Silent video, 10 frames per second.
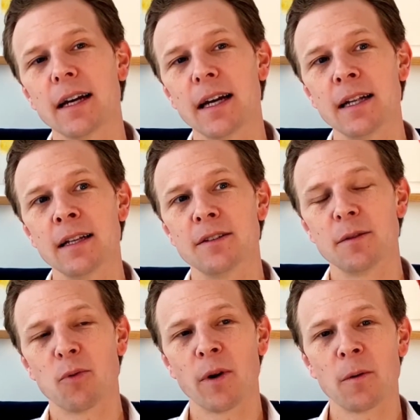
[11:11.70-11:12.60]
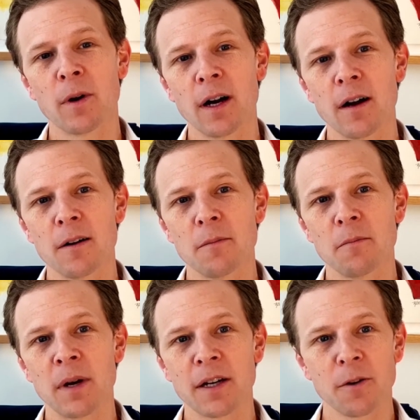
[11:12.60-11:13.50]
And to the point where
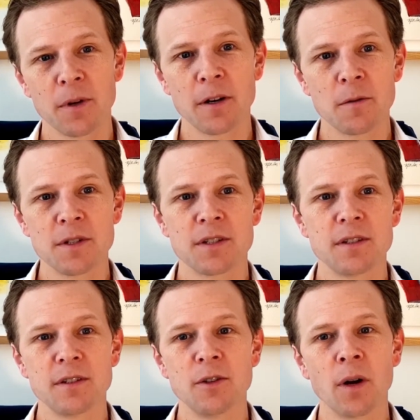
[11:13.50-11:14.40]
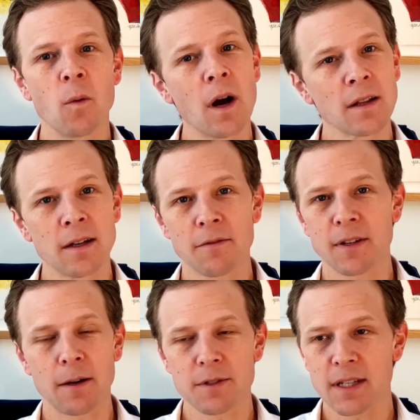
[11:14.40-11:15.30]
my career was doing well enough
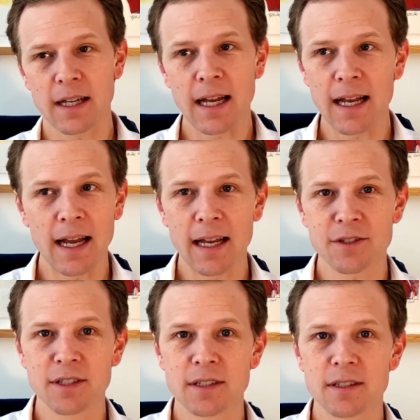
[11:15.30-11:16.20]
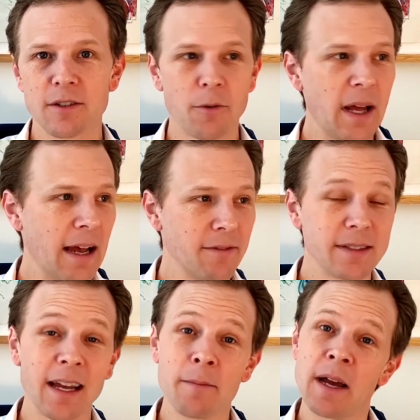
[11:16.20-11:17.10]
that I was like, I actually don't have the
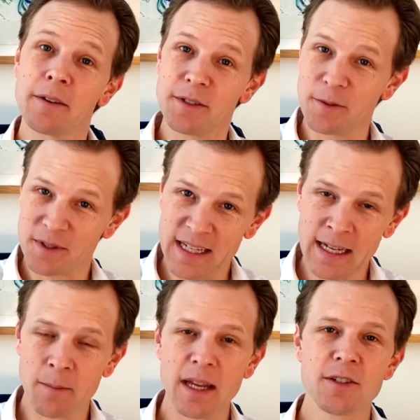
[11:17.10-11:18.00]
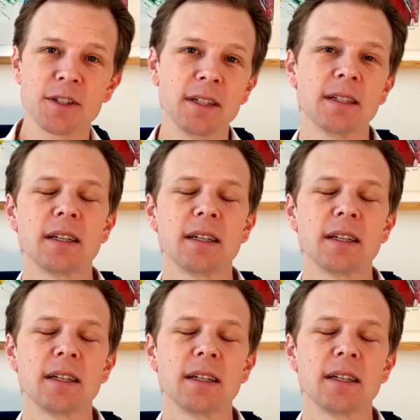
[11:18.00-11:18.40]
time now to deal with the animation.